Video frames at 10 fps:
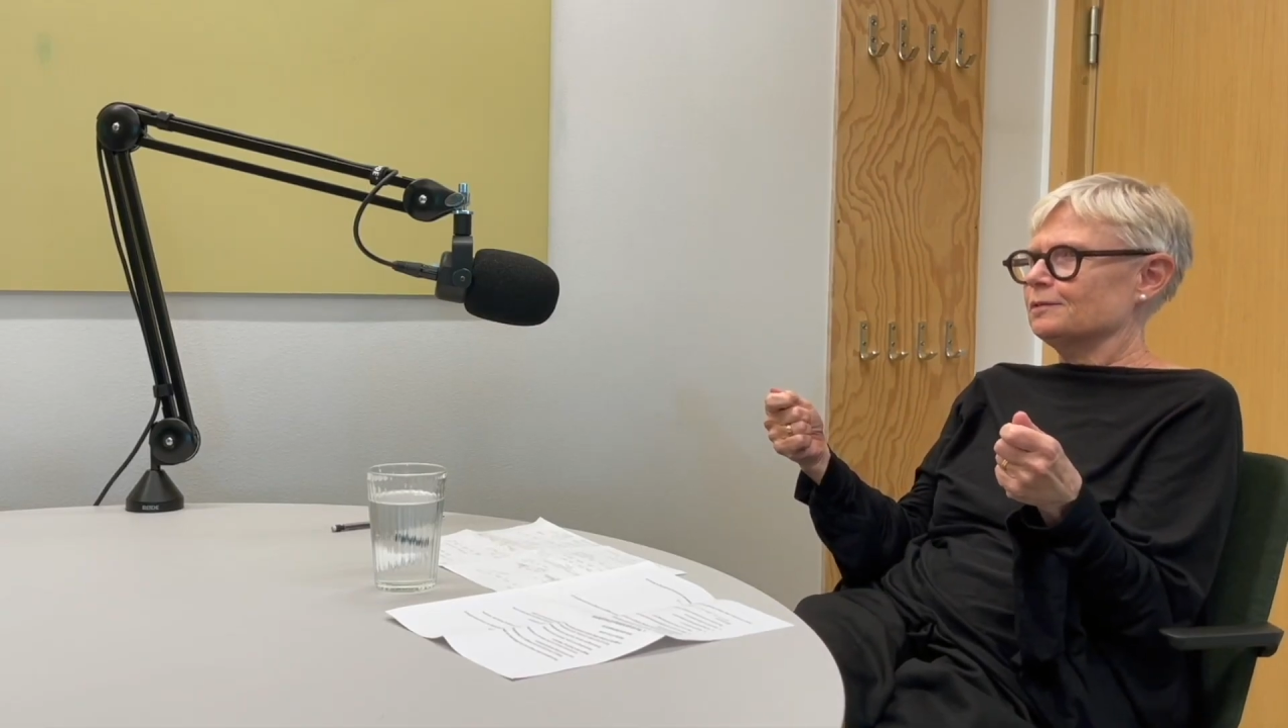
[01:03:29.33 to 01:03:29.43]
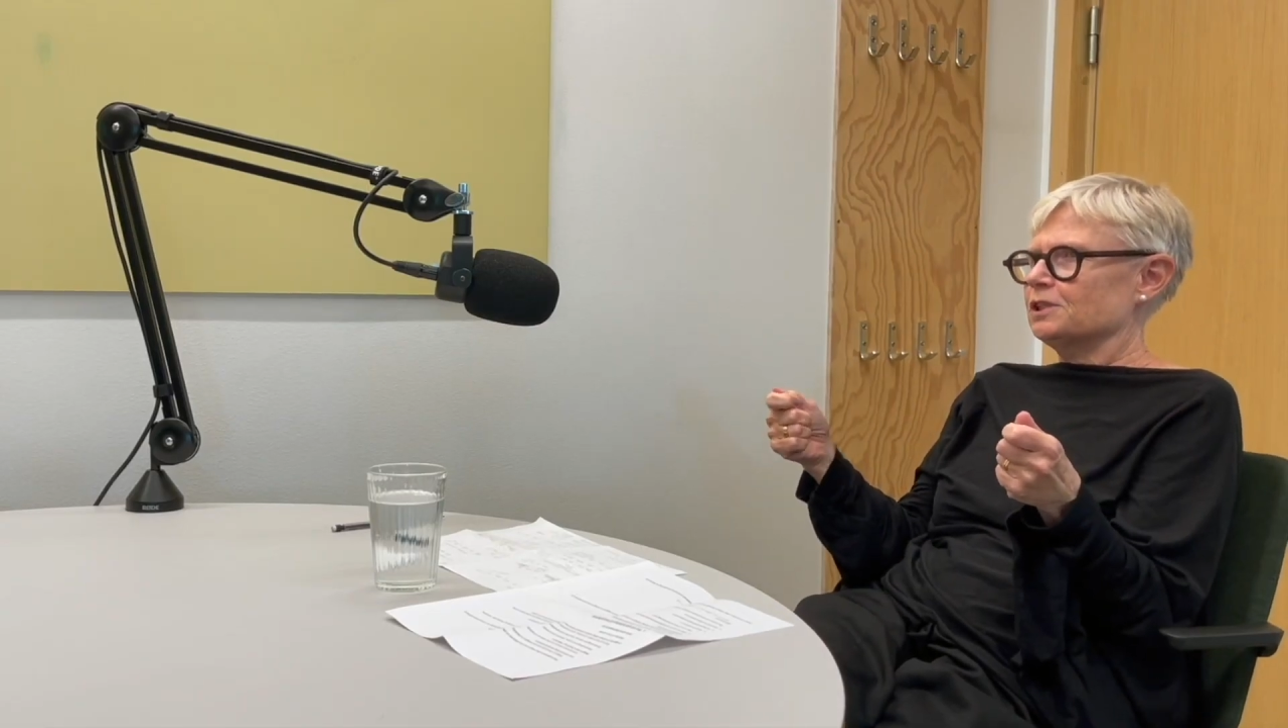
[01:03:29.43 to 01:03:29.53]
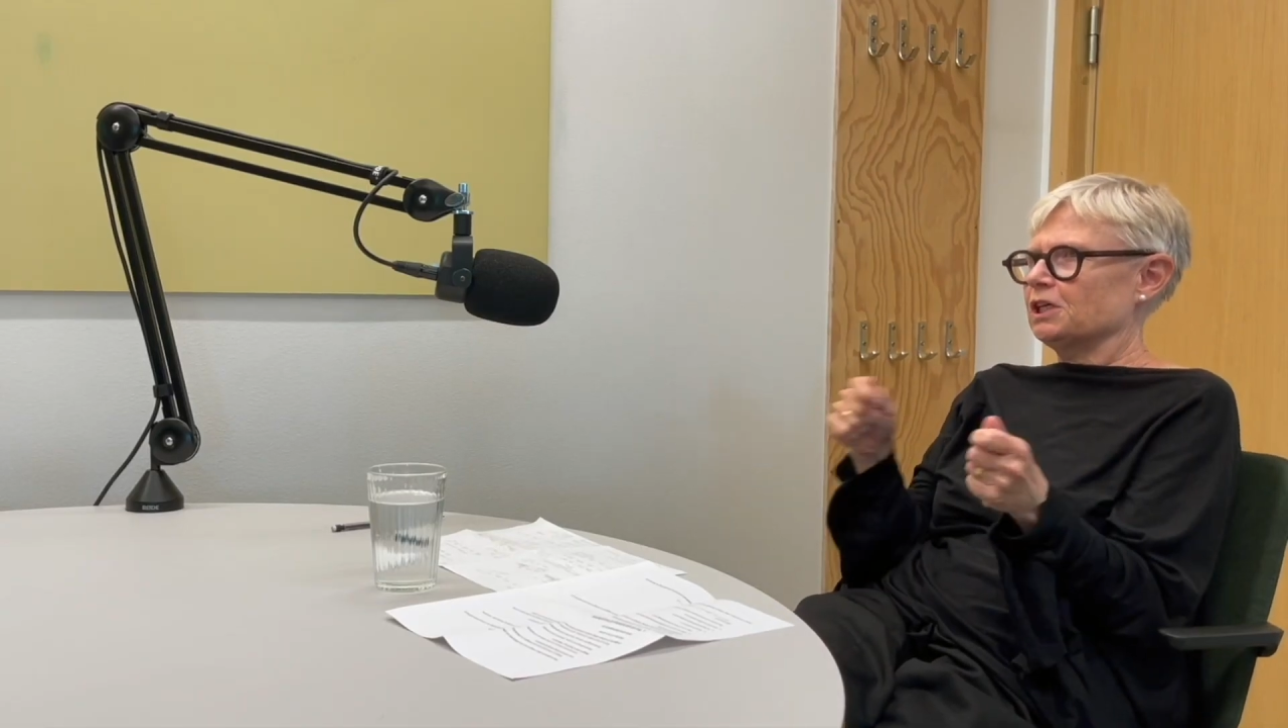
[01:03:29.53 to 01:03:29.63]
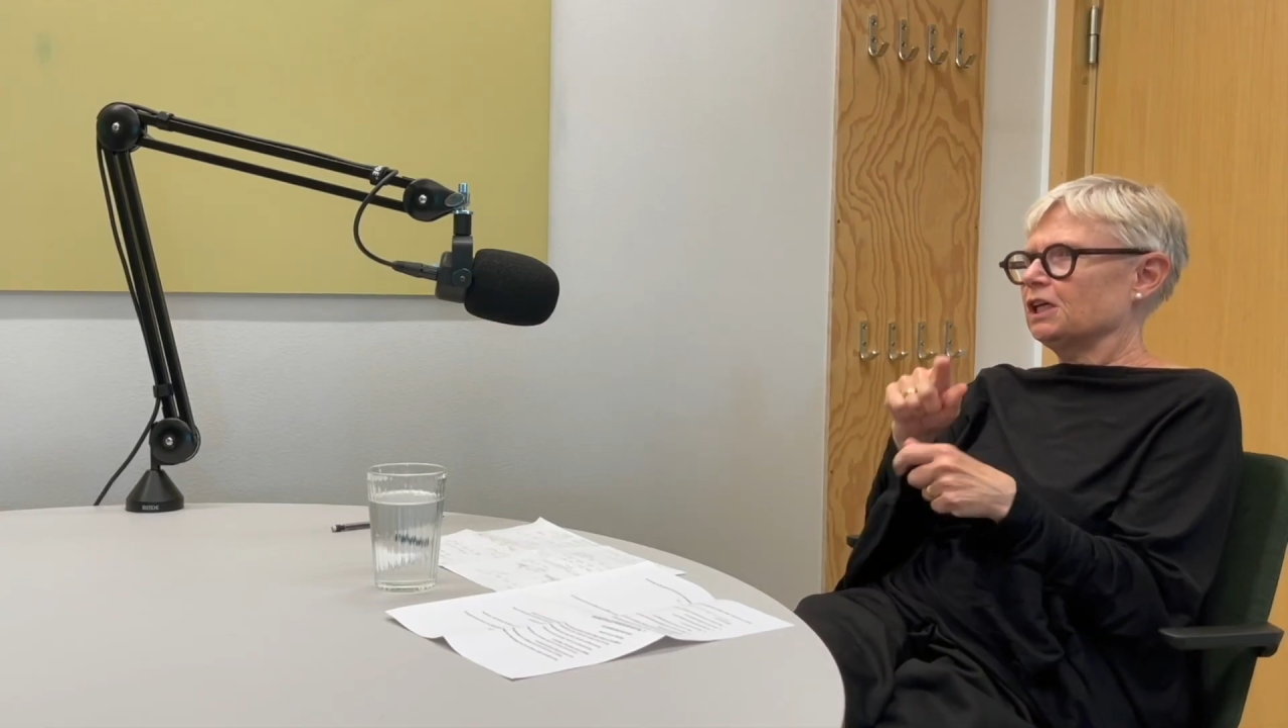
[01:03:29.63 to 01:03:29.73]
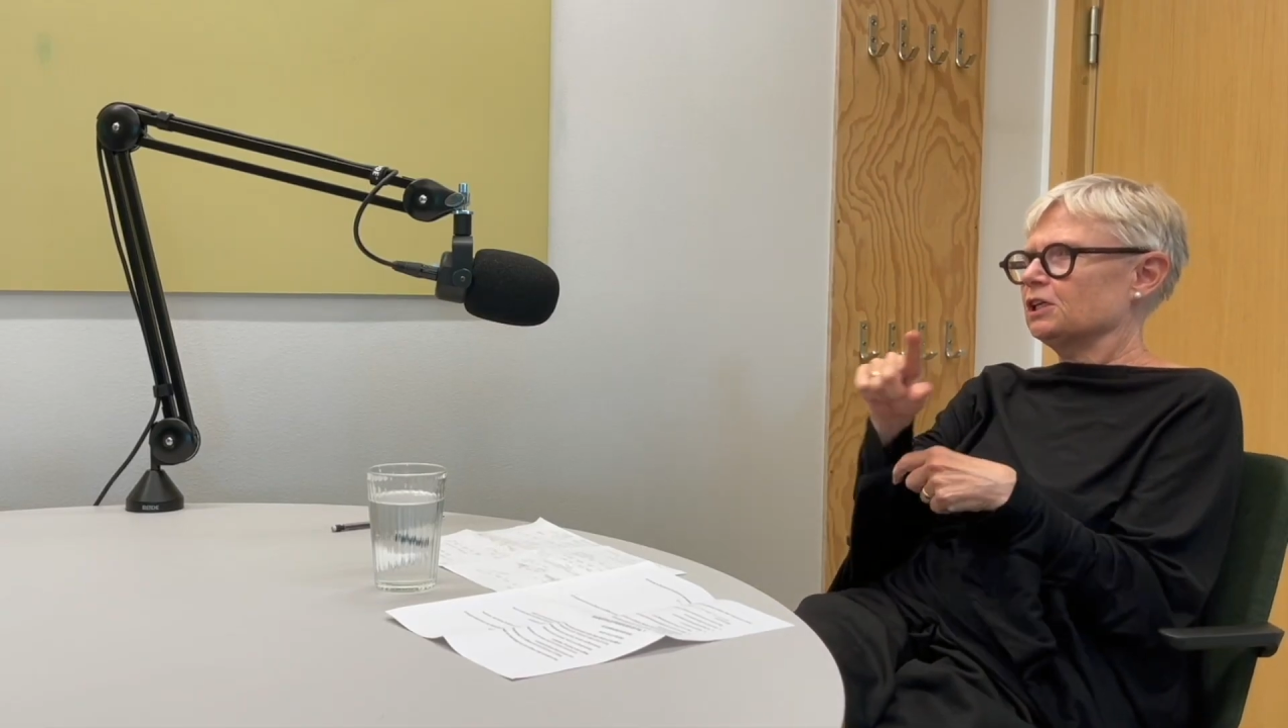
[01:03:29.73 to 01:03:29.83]

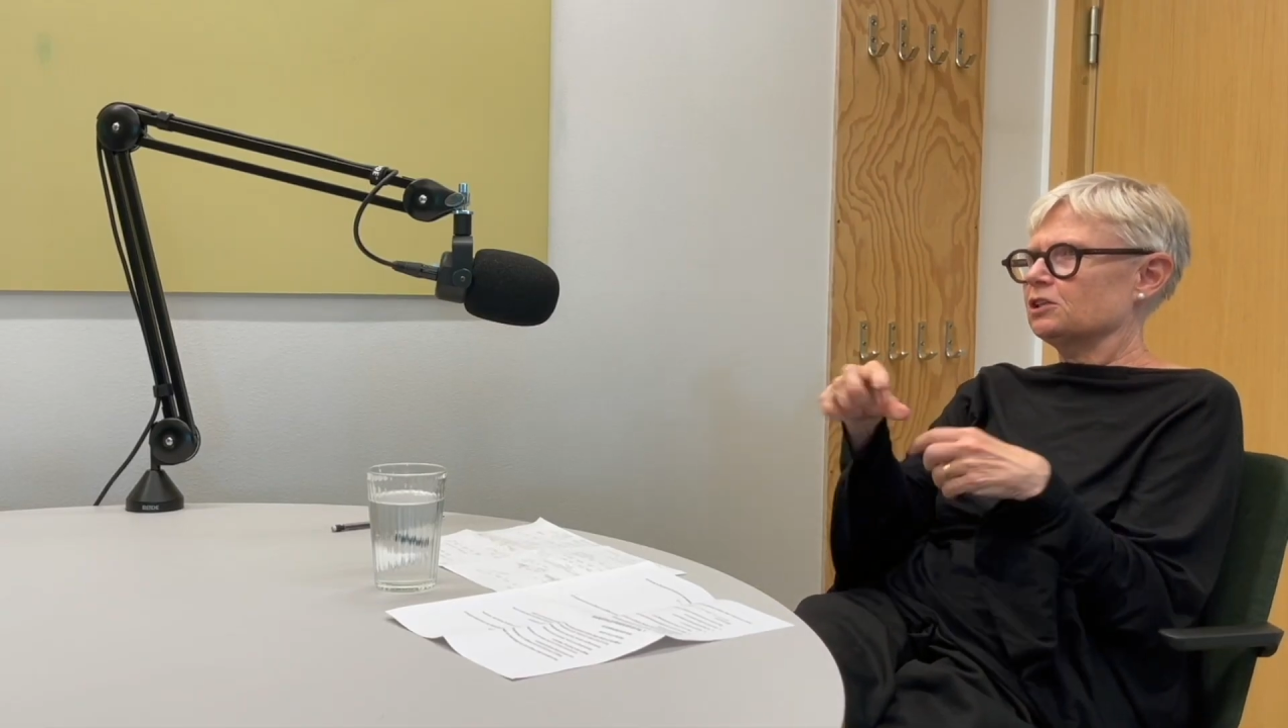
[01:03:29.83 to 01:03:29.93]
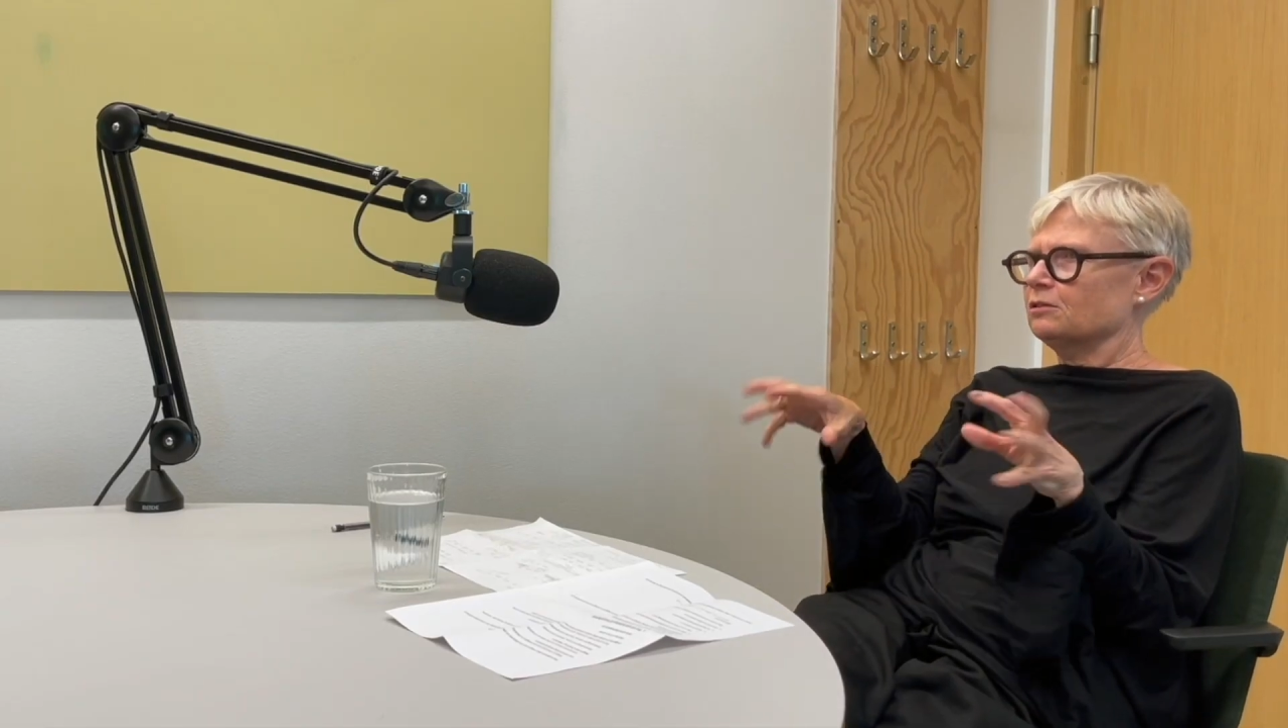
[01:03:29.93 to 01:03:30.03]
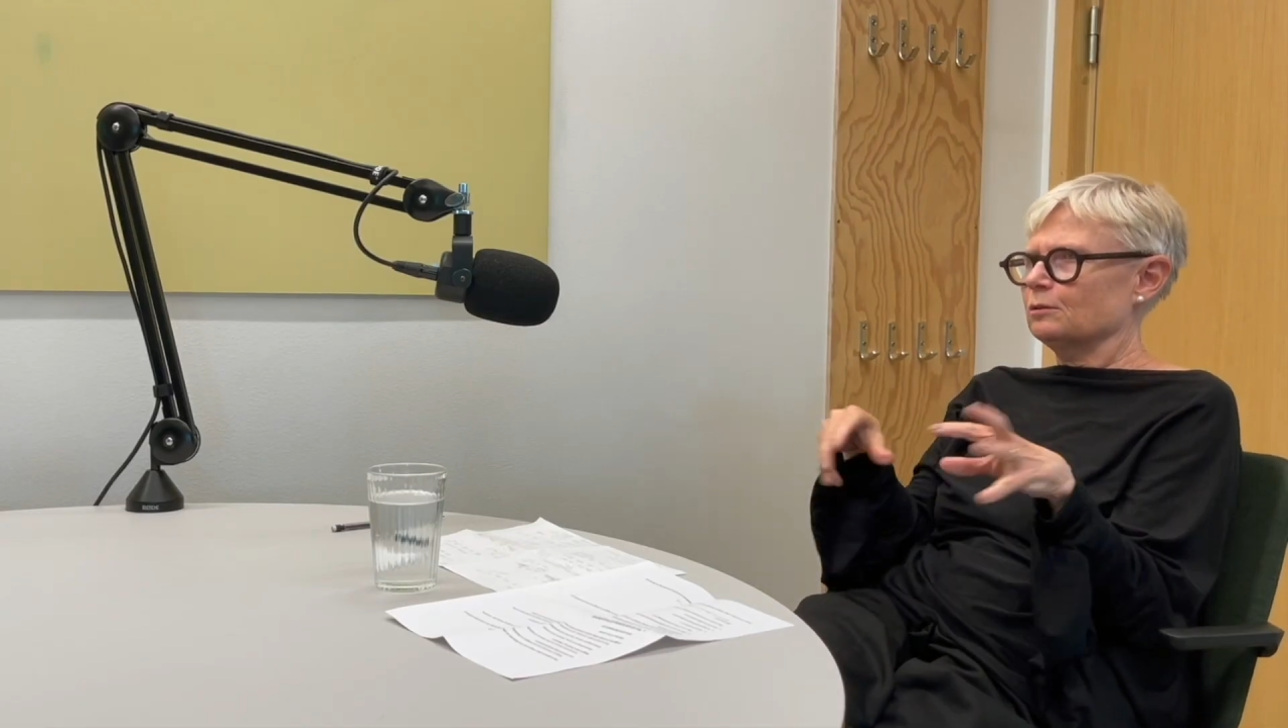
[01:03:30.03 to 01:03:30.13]
change